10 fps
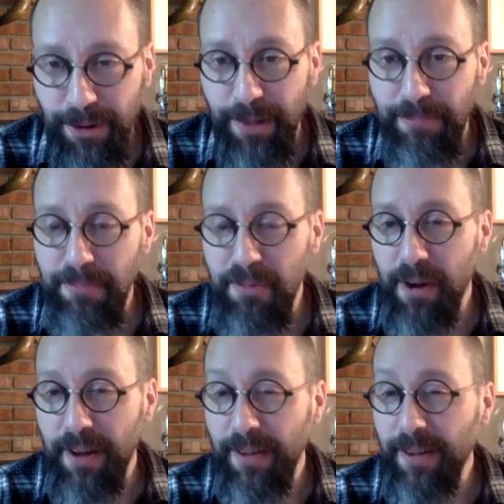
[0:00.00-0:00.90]
I
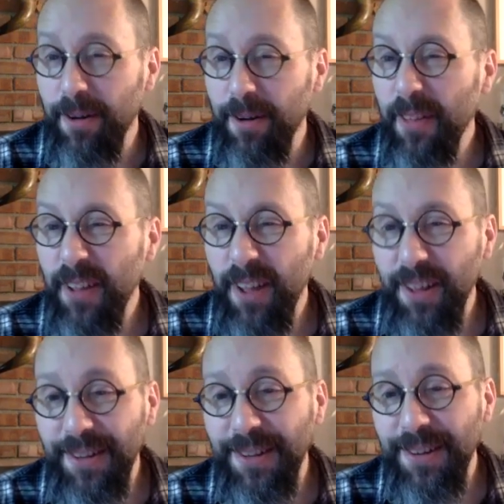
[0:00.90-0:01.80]
try to go on the
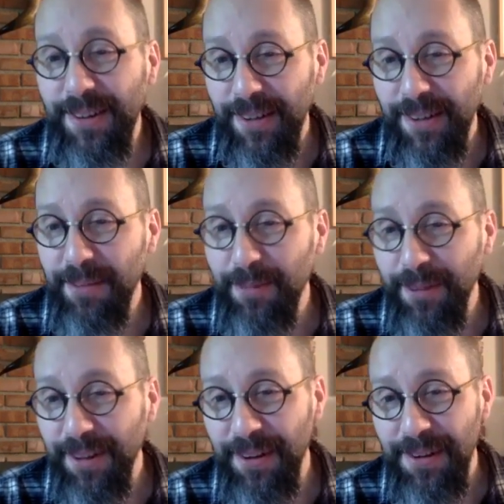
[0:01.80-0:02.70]
hunt alone? Because I'm
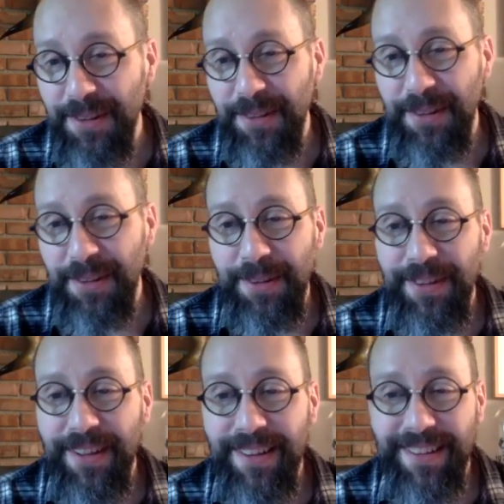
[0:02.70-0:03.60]
really curious to see what
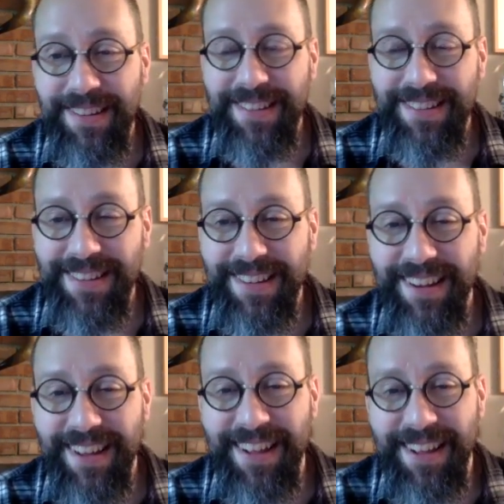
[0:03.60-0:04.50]
this hunt is, and
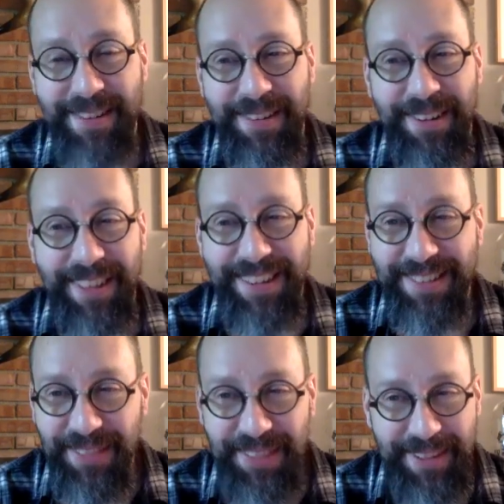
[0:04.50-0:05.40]
yet I really
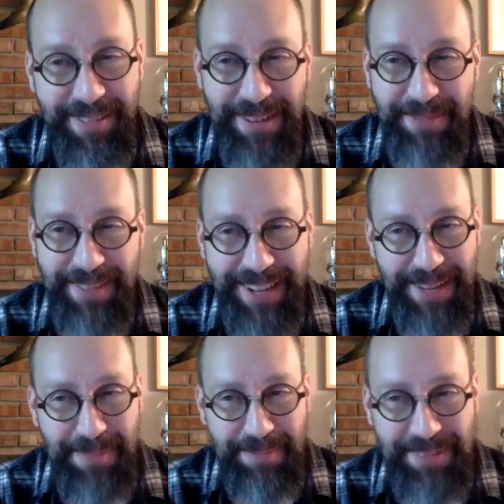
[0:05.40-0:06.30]
don't think I'm going to make
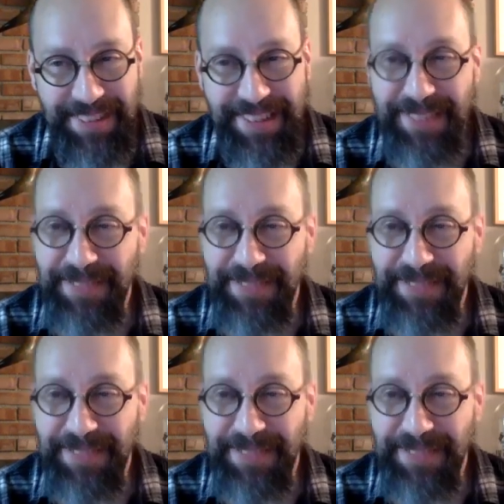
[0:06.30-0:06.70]
it by myself.